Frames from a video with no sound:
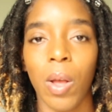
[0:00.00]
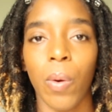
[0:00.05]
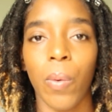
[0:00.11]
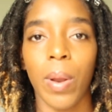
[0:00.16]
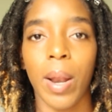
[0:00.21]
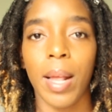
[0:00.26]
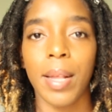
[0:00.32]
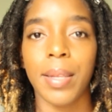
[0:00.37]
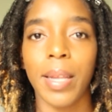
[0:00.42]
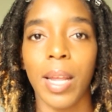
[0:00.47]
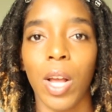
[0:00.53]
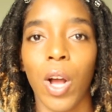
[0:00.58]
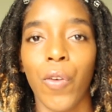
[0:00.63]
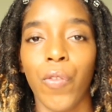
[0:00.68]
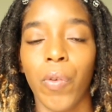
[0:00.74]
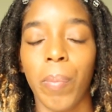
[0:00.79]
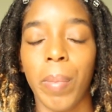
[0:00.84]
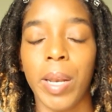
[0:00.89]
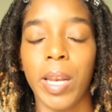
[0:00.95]
When I say
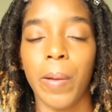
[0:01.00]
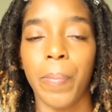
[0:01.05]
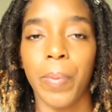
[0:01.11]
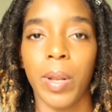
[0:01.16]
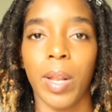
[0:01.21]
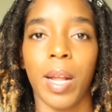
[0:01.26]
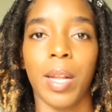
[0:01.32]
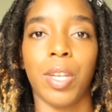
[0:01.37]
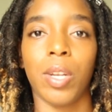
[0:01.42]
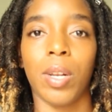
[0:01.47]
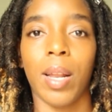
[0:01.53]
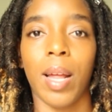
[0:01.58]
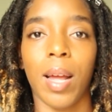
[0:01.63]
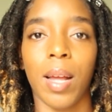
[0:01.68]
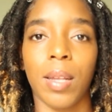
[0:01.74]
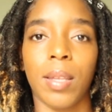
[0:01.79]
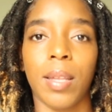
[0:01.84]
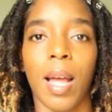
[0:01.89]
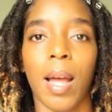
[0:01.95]
over manipulate your
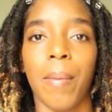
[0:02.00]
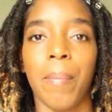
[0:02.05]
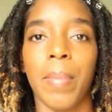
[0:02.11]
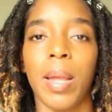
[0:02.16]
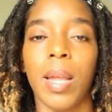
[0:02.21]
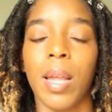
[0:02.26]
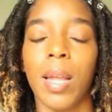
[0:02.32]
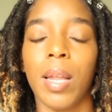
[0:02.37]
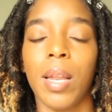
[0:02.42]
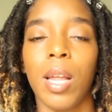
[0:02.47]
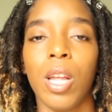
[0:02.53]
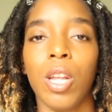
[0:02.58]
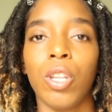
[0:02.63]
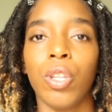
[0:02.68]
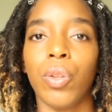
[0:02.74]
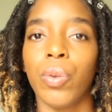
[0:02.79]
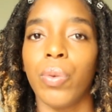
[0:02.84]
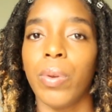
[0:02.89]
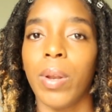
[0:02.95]
locks, I mean
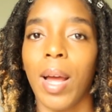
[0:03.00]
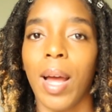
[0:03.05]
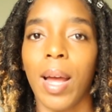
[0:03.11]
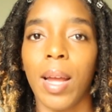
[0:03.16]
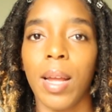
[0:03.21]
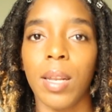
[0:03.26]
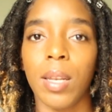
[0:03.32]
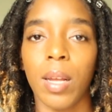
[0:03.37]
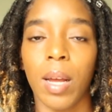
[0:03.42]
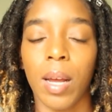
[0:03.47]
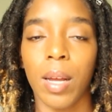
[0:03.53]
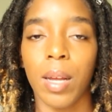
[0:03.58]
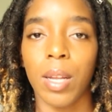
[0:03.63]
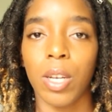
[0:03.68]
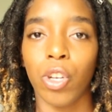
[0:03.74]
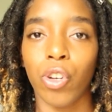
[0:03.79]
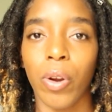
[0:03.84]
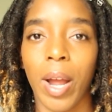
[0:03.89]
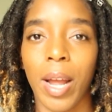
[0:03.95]
do
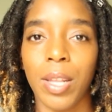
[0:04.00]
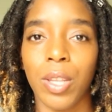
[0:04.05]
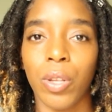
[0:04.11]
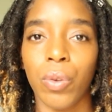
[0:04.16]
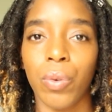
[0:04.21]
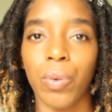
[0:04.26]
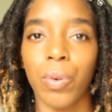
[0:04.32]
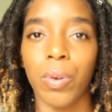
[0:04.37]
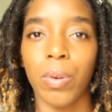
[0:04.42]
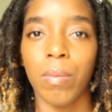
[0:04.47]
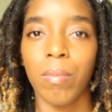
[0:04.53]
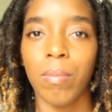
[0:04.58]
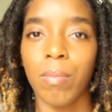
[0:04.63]
not try to